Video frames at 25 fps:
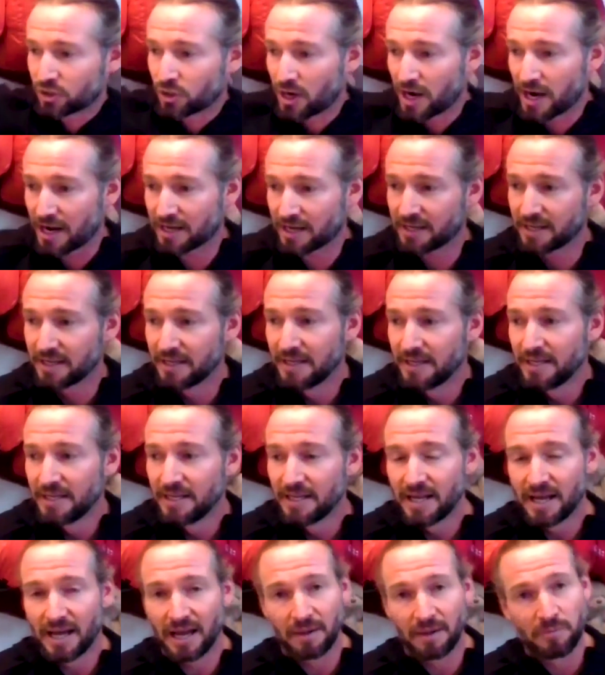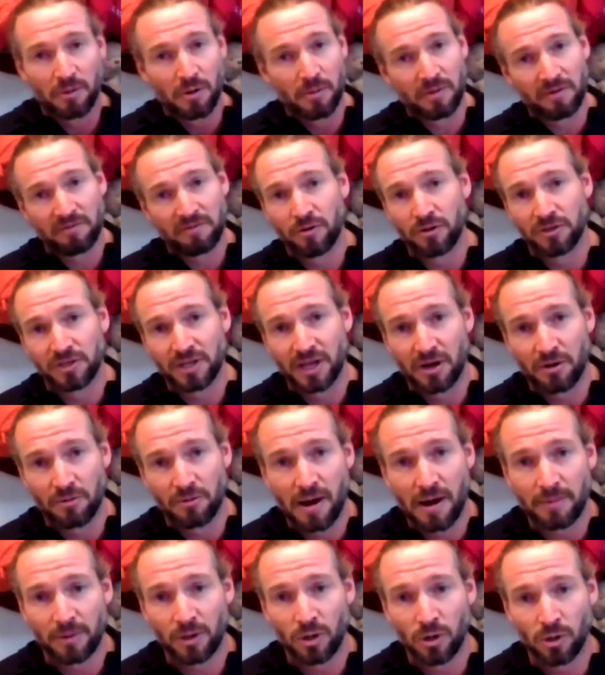track, and I put my foot down a
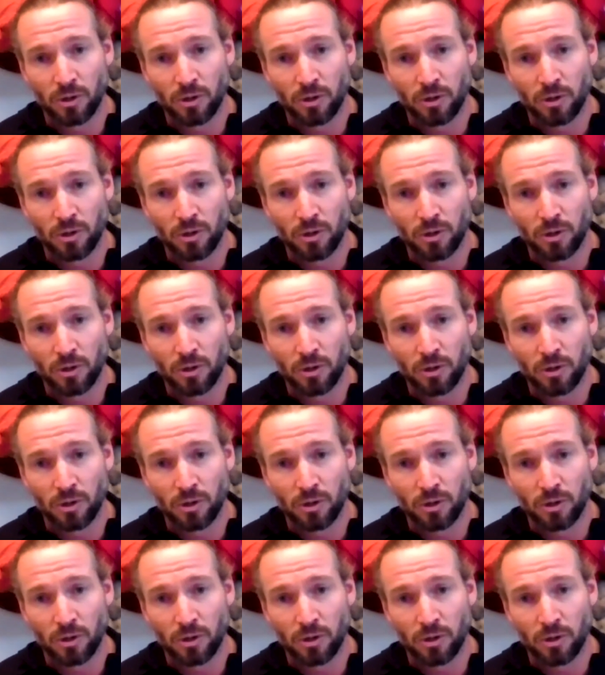rabbit